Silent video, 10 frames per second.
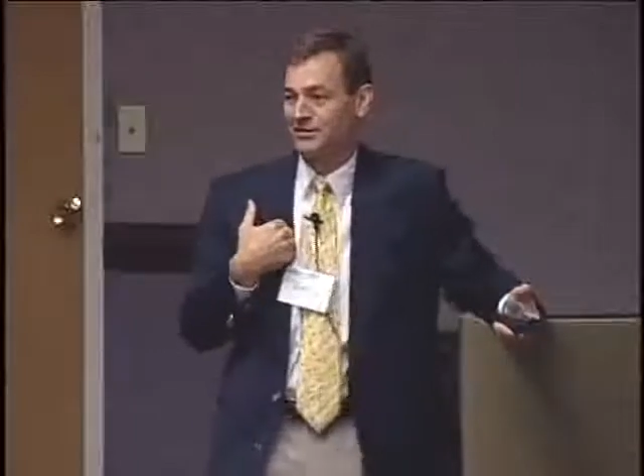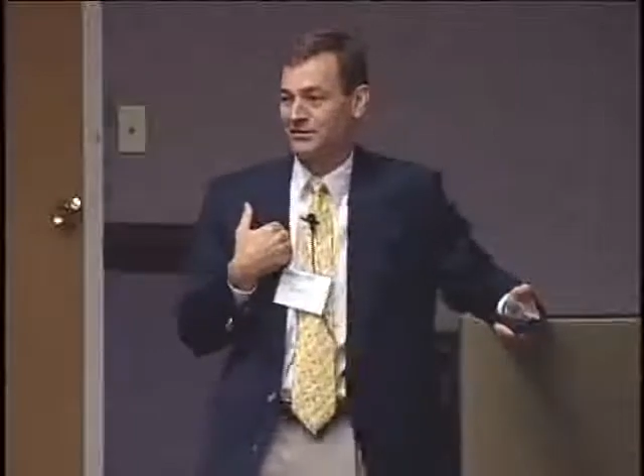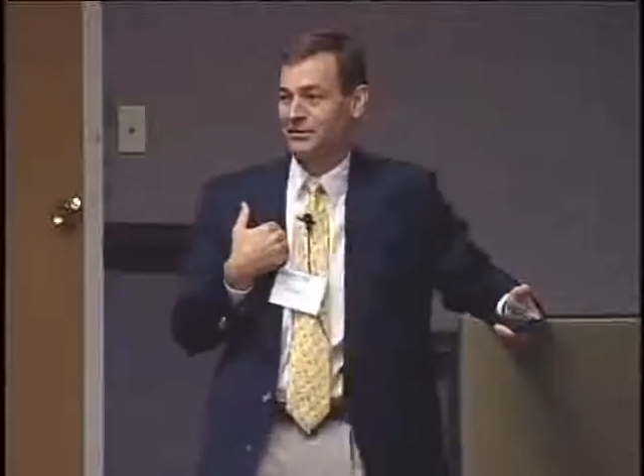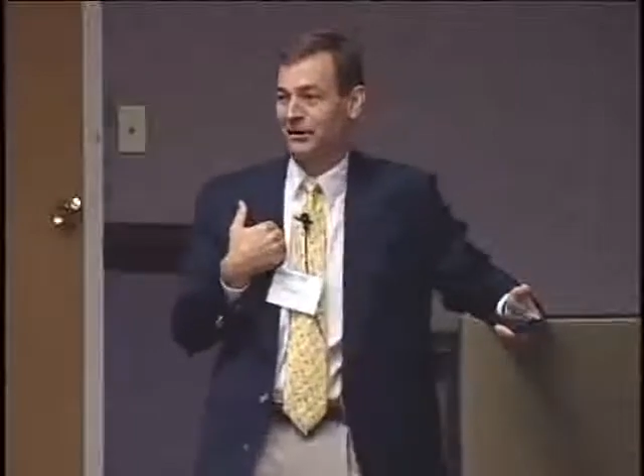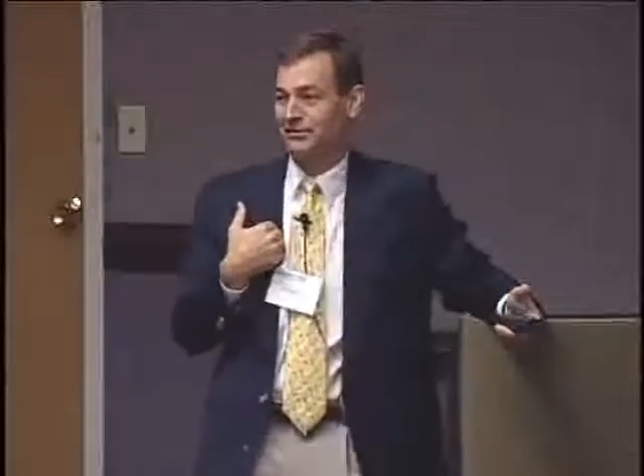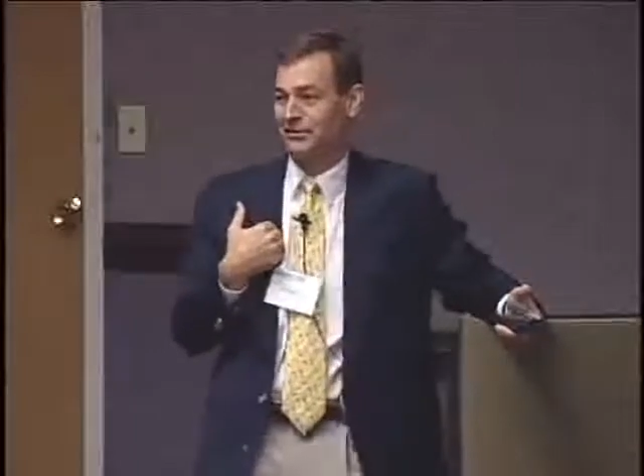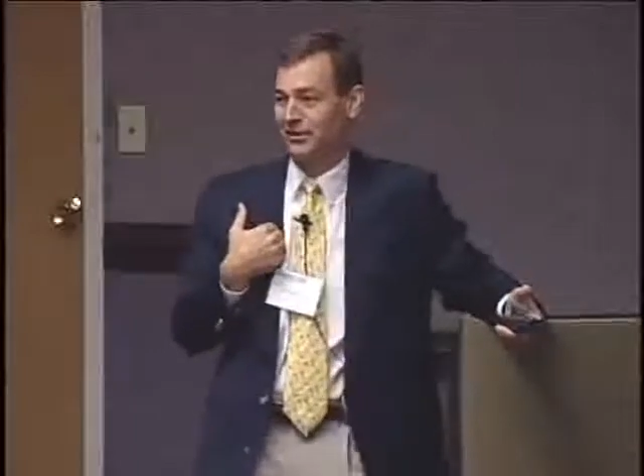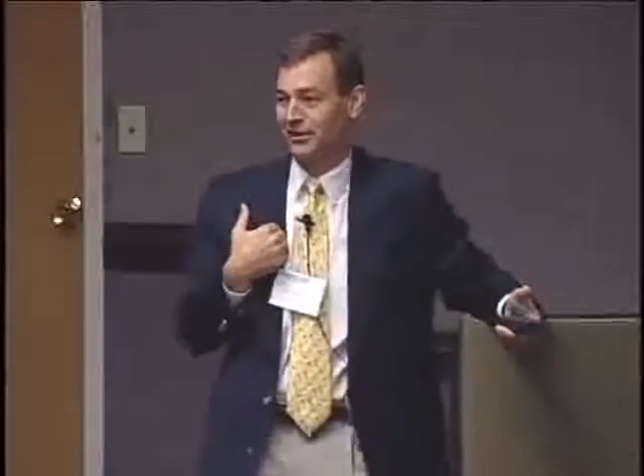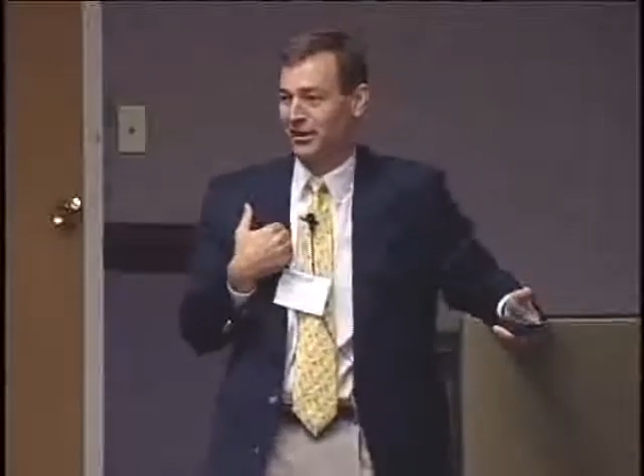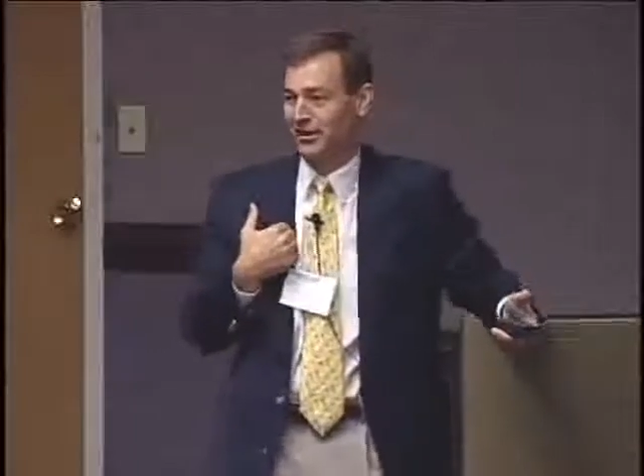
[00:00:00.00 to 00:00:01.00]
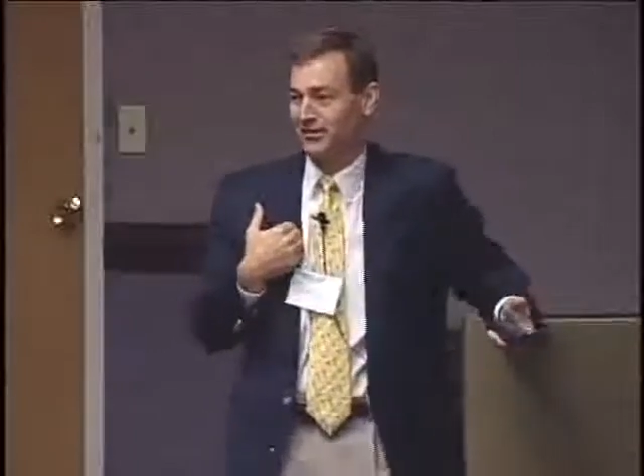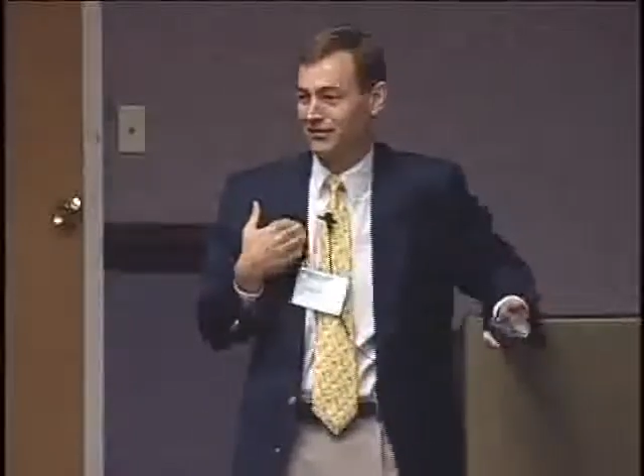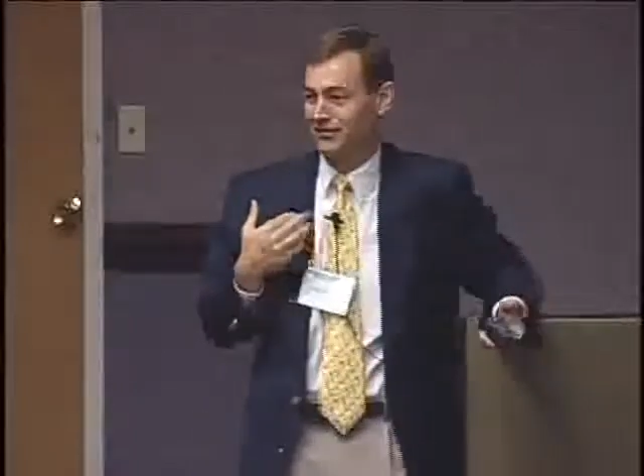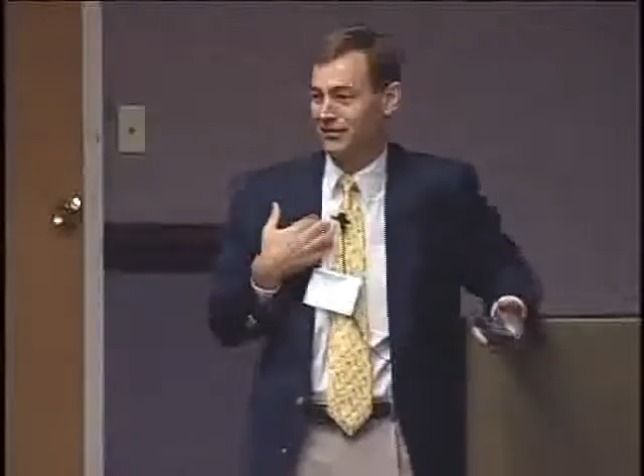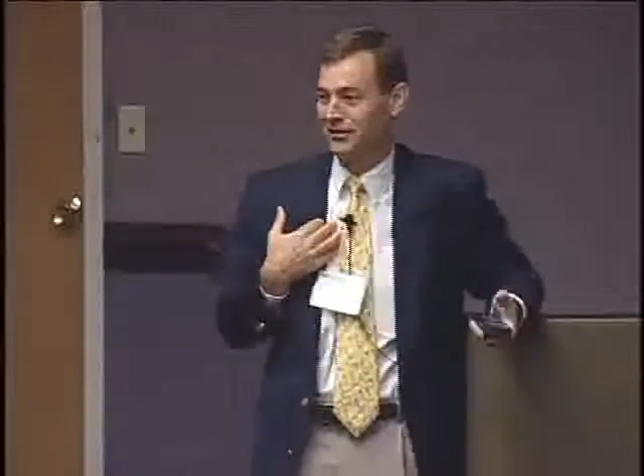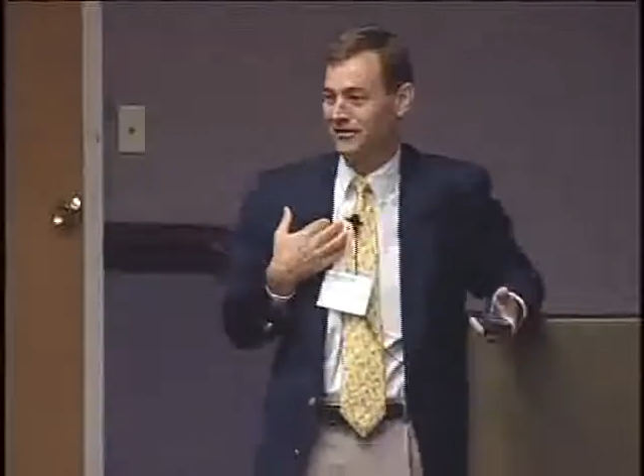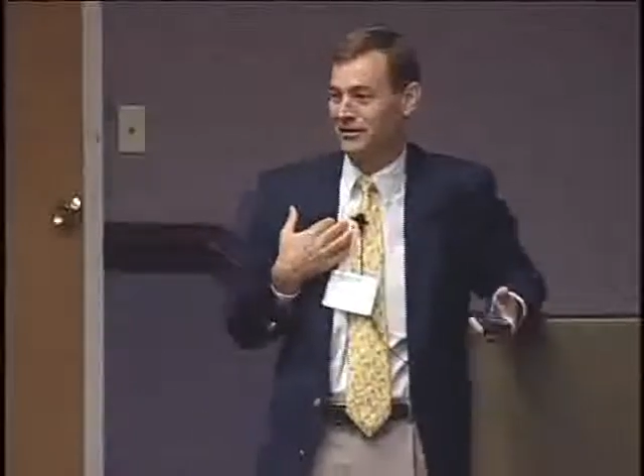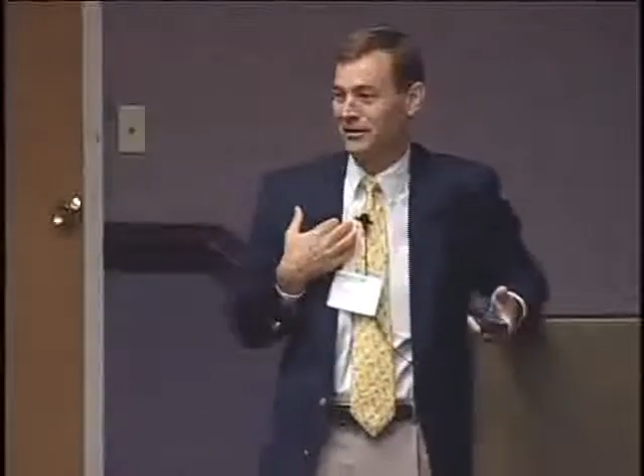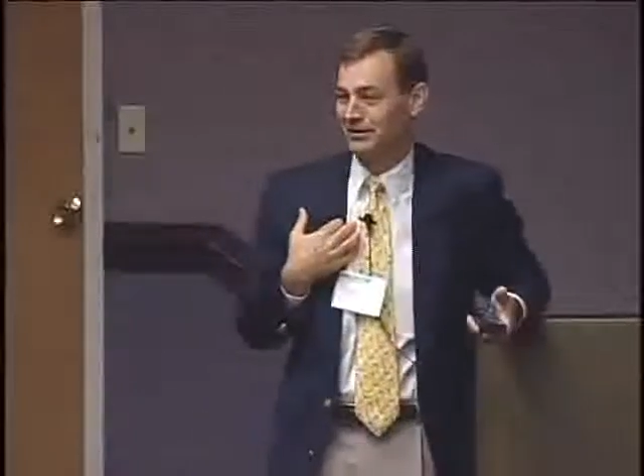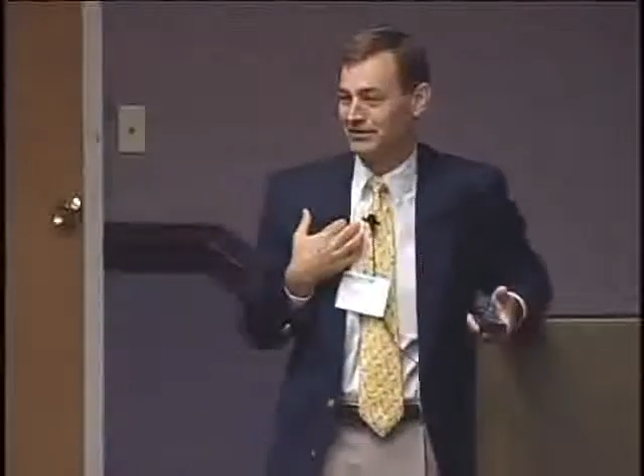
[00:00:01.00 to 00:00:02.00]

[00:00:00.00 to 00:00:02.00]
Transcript: 2 days ago I had this funny